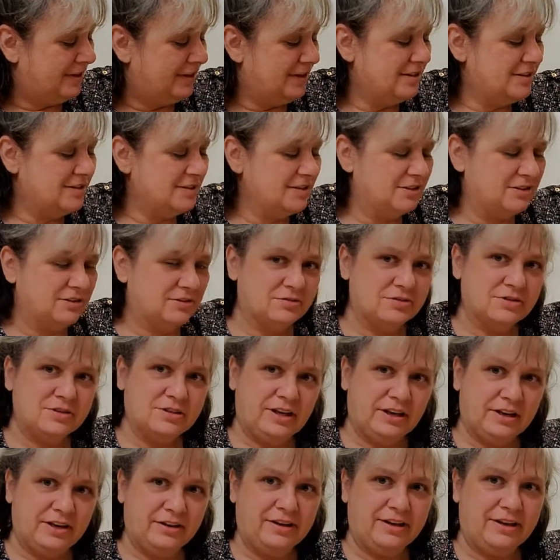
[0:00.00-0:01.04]
it's a little
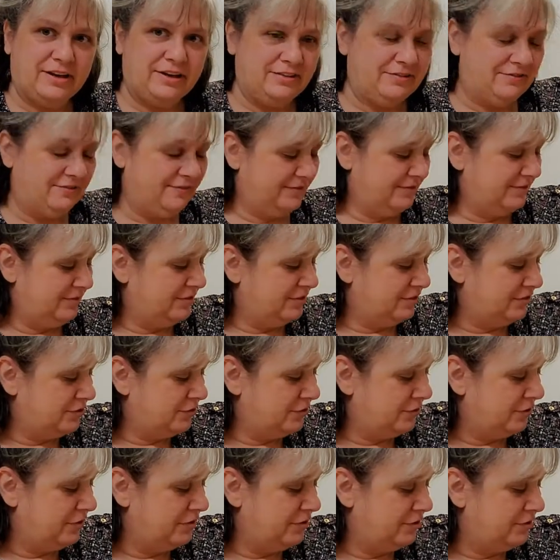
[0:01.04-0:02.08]
scary
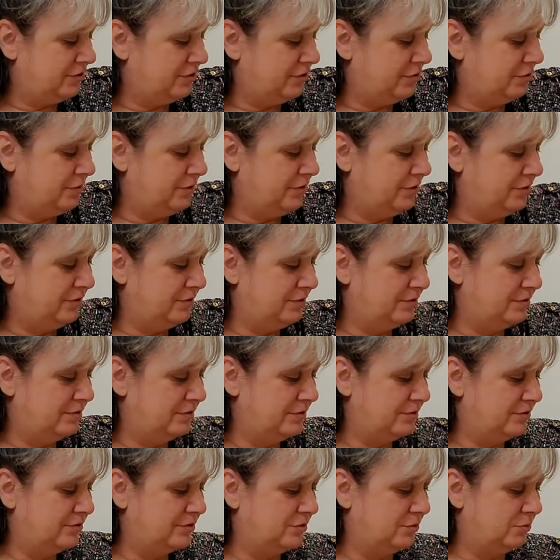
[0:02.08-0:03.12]
trying to
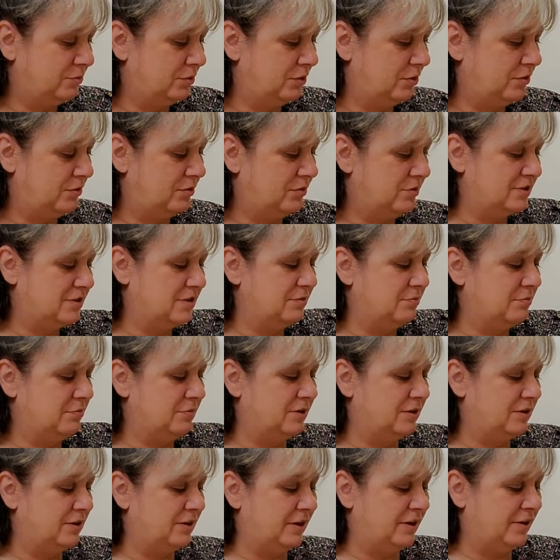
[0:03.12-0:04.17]
walk on something
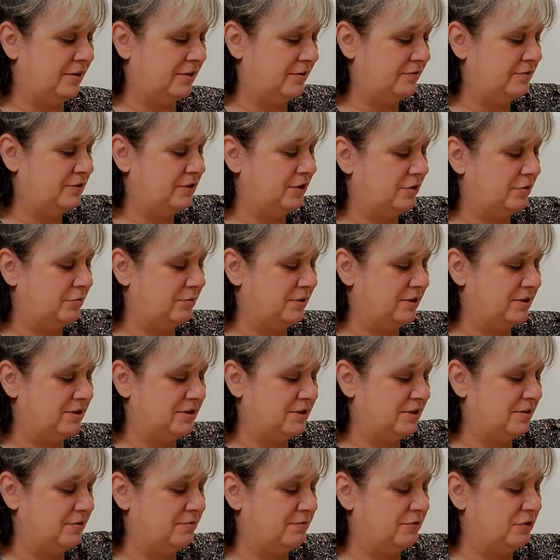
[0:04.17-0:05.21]
that I have told
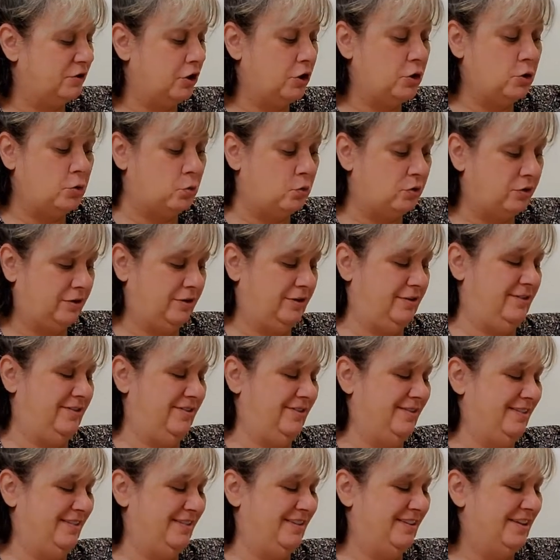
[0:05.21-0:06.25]
myself no
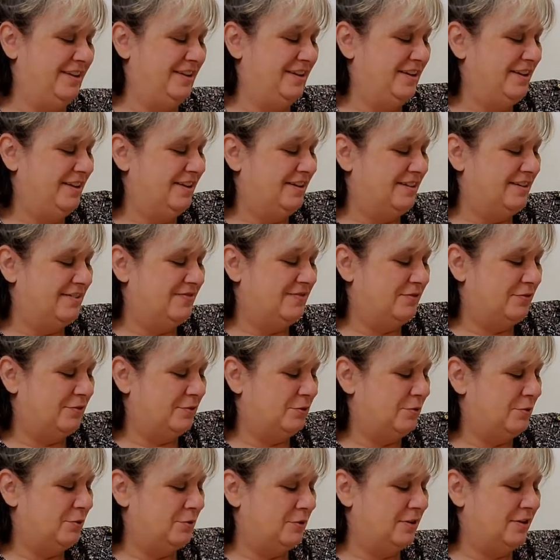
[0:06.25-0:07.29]

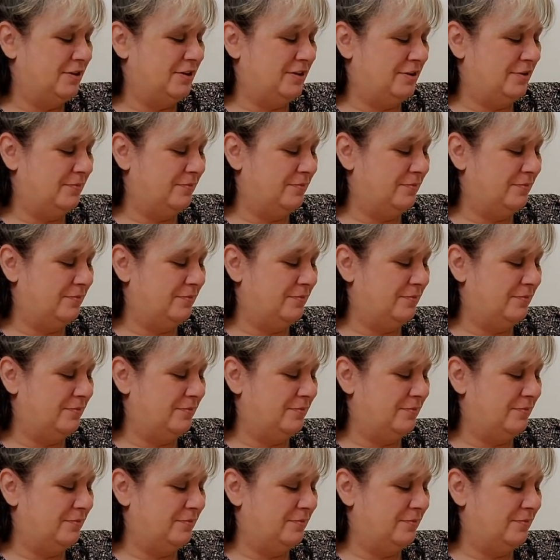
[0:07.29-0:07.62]
for